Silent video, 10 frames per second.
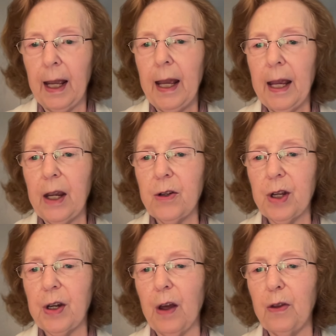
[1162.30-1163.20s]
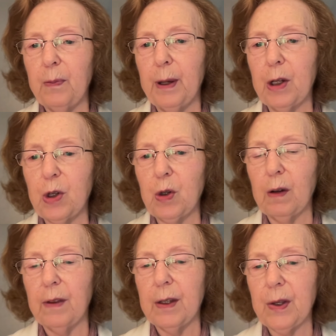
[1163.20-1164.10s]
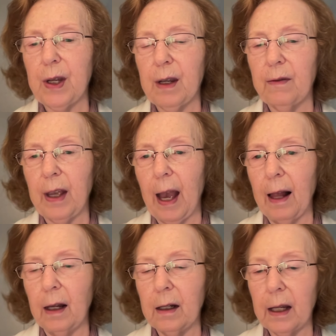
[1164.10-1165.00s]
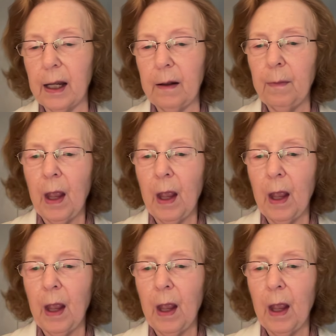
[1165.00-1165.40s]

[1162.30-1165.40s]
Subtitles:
Here's another picture of the Sea of Galilee.